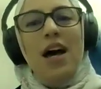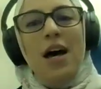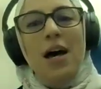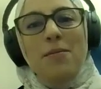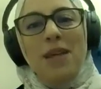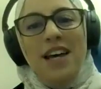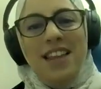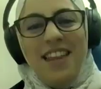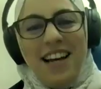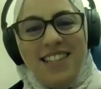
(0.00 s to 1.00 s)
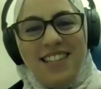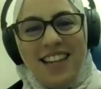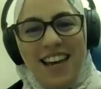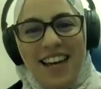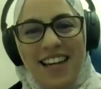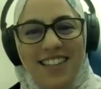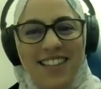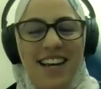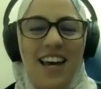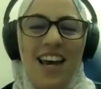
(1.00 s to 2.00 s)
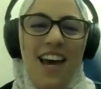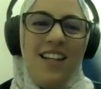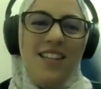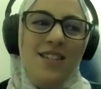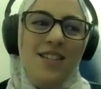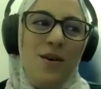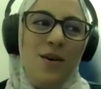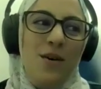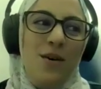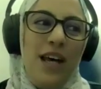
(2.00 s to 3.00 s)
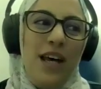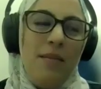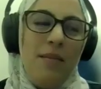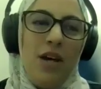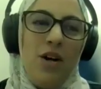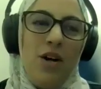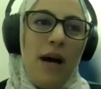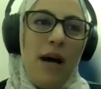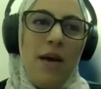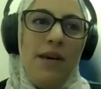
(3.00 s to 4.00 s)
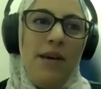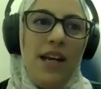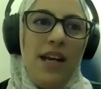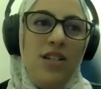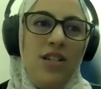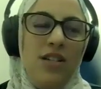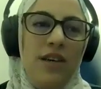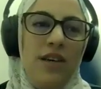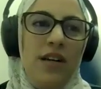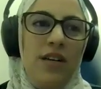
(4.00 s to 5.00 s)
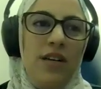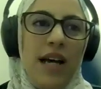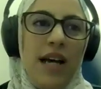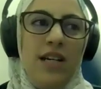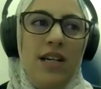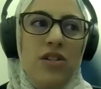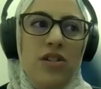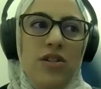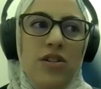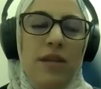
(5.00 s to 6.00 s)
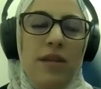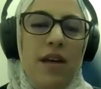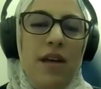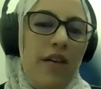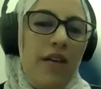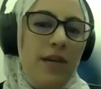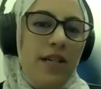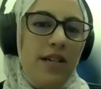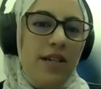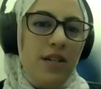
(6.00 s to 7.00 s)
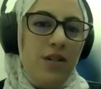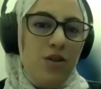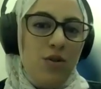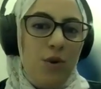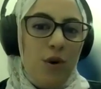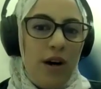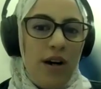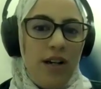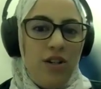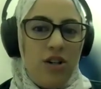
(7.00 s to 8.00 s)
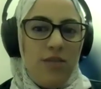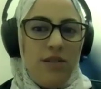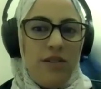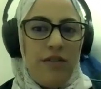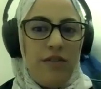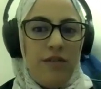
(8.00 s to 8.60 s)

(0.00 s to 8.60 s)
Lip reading: that's the case. And so, in my opinion, I just feel vaccinations are something that the government does need to do more in terms of